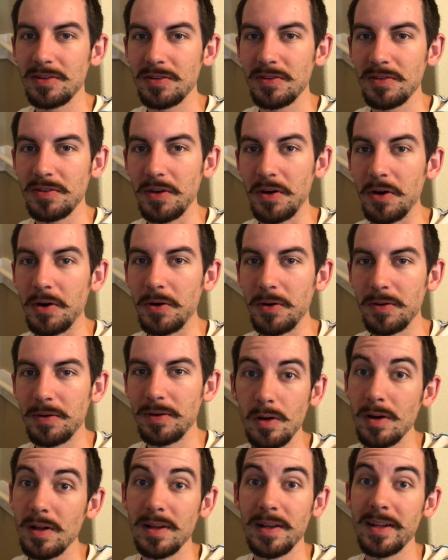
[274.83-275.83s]
So
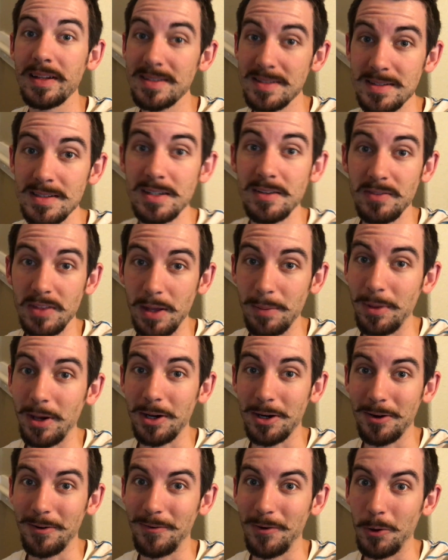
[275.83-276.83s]
let's see if that
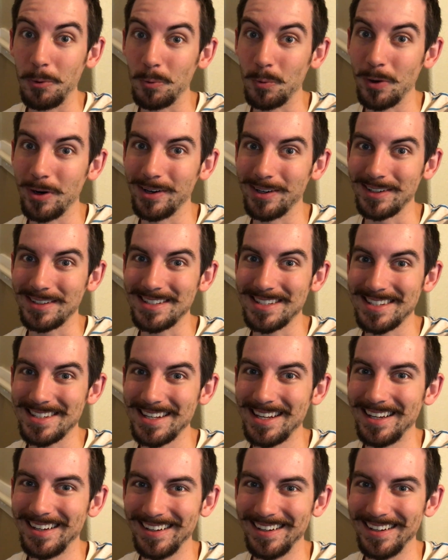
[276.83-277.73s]
microphone works.